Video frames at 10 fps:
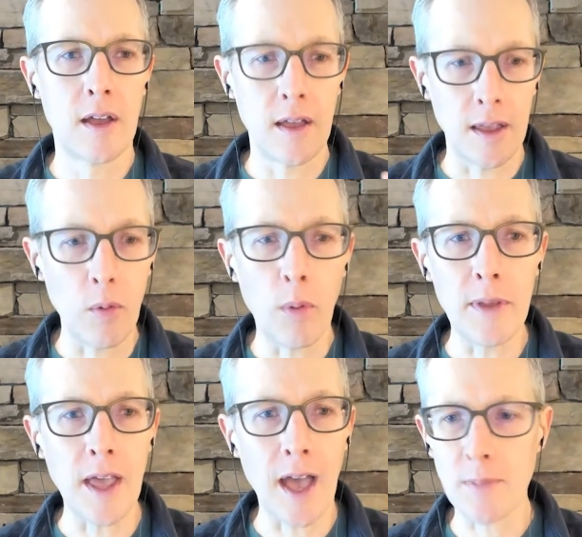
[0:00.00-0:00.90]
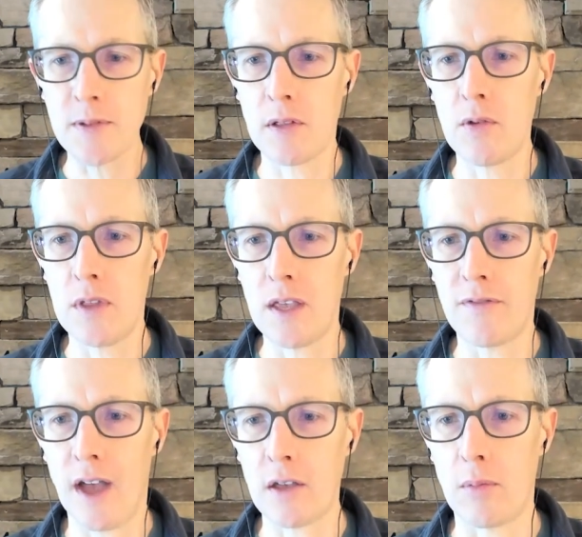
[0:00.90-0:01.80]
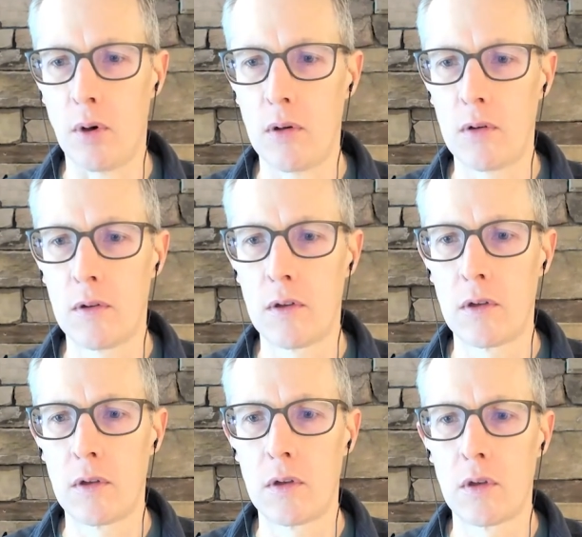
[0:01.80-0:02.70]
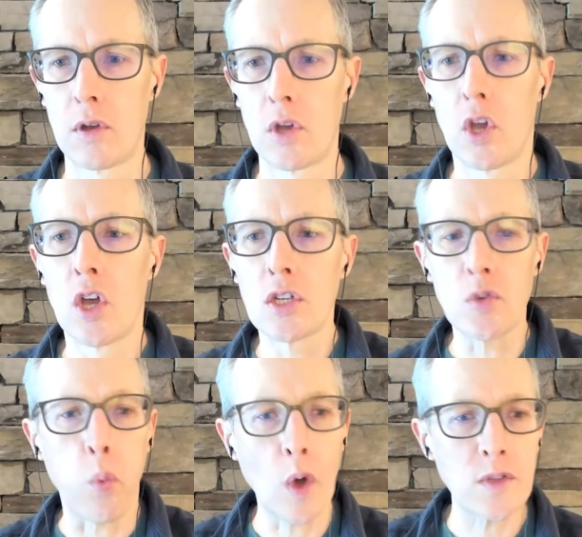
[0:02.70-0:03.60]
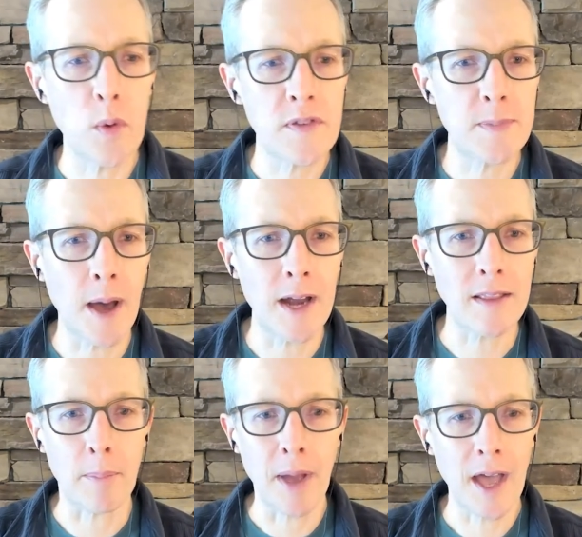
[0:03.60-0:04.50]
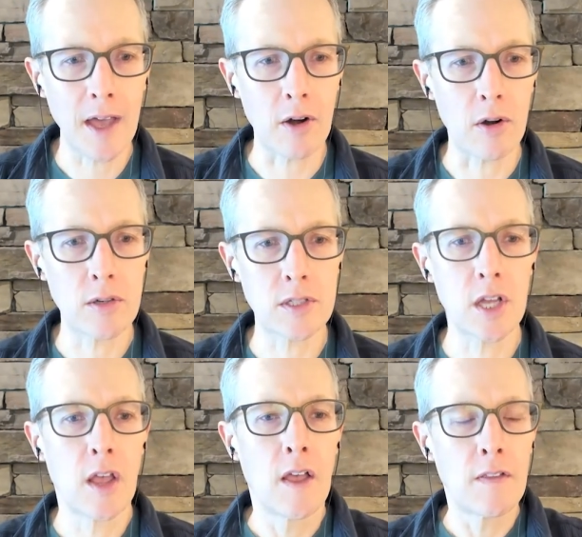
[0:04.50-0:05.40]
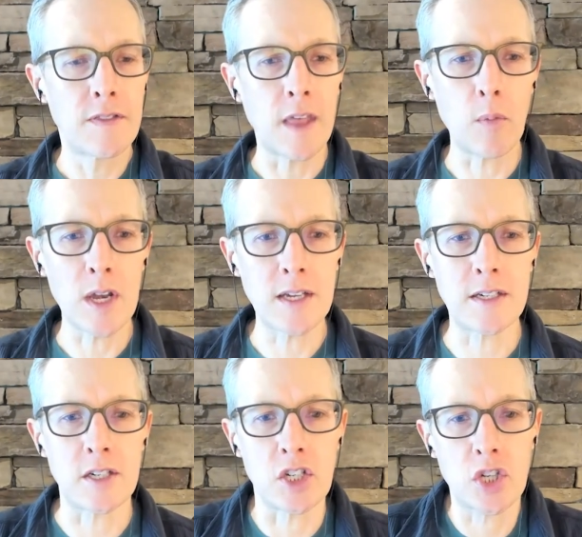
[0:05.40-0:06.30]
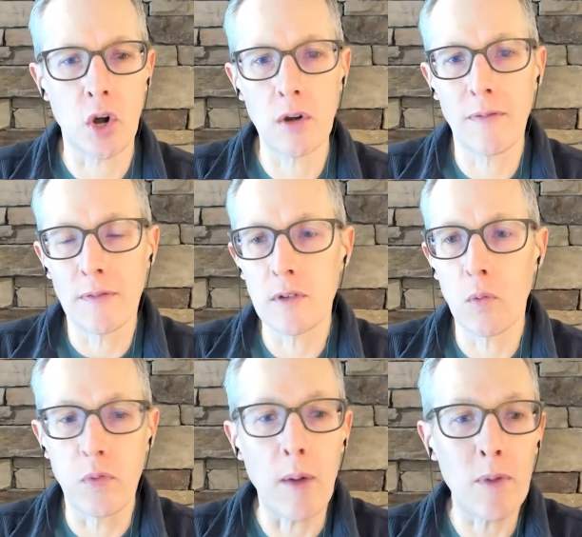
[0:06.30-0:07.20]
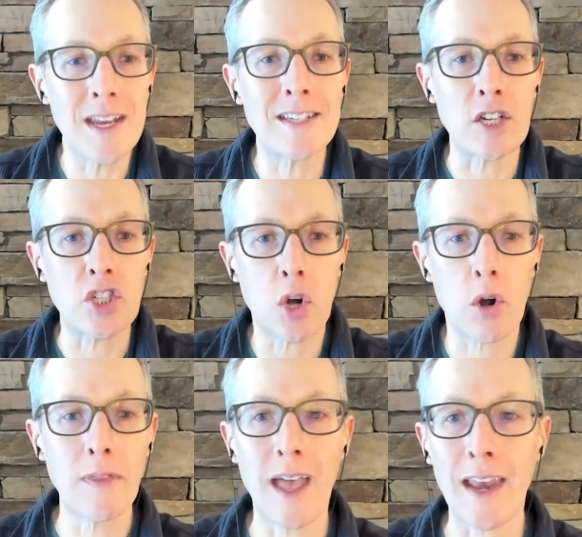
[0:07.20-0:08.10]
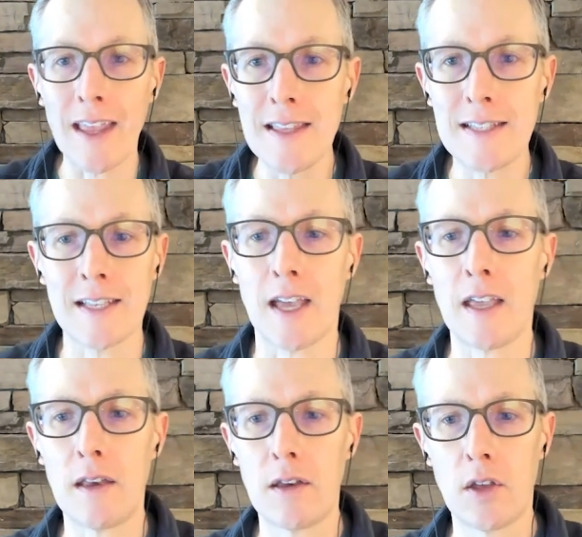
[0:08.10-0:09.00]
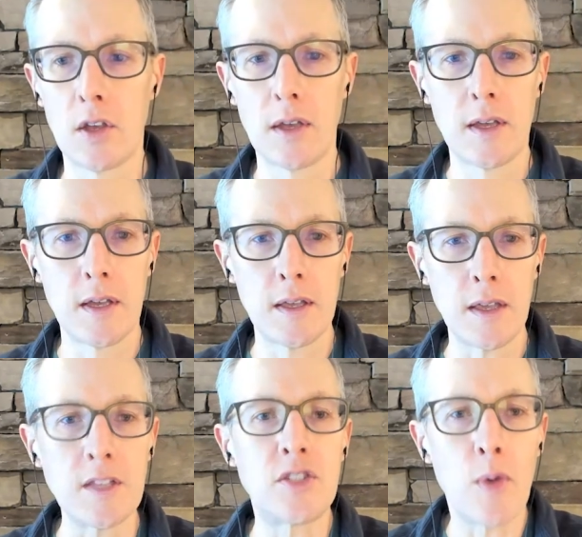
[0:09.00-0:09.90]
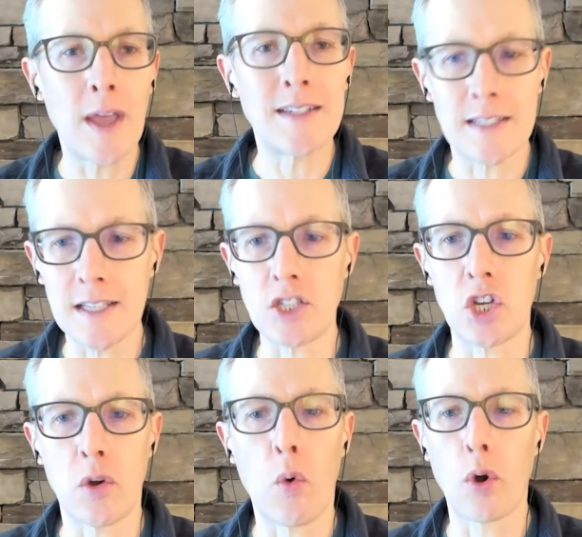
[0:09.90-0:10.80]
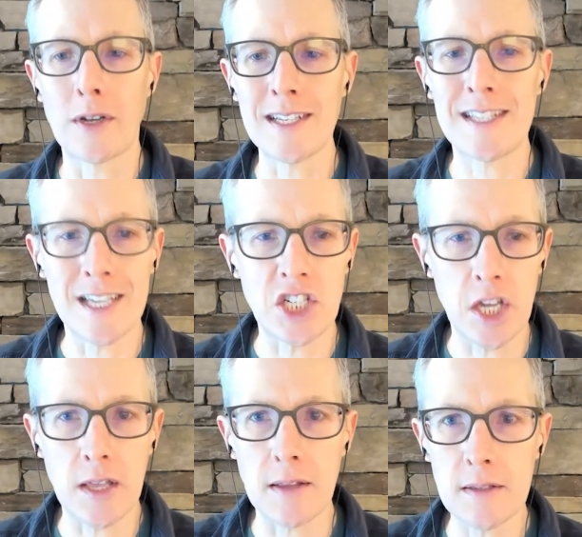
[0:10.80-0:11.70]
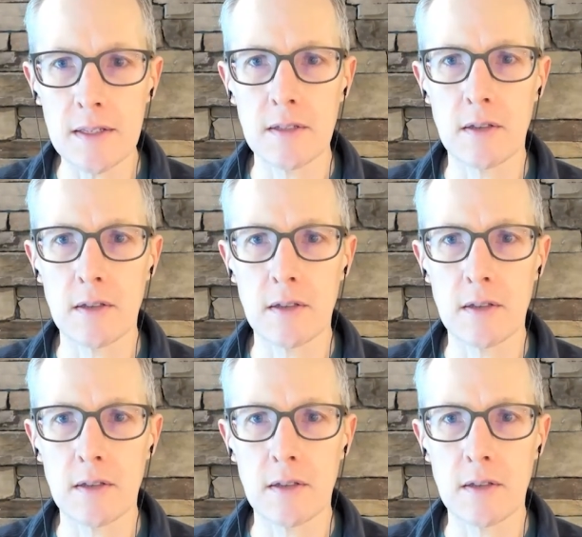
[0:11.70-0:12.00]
It will be absolutely invaluable. So once we've spotted the patterns, then we need to turn that insight into a decision or decisions.